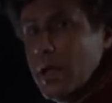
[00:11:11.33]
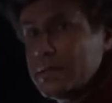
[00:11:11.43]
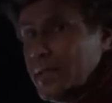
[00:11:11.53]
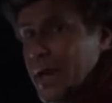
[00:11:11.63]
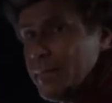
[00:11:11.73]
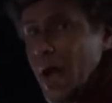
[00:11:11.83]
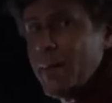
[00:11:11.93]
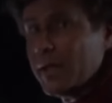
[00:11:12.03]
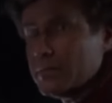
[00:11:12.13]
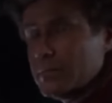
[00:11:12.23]
that's it, I'm
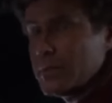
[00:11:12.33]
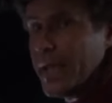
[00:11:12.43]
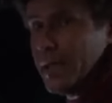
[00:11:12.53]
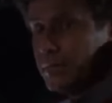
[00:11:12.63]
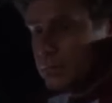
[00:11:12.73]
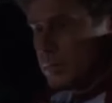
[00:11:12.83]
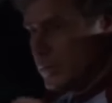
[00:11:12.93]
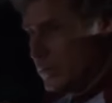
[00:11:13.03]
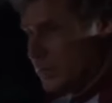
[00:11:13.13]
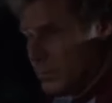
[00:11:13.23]
coming, see?
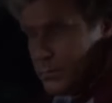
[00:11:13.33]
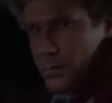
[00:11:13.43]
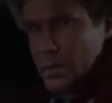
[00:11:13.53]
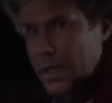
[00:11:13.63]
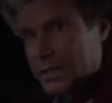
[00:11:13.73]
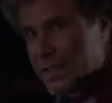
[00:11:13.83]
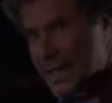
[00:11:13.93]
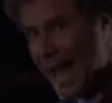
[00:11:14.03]
Easy as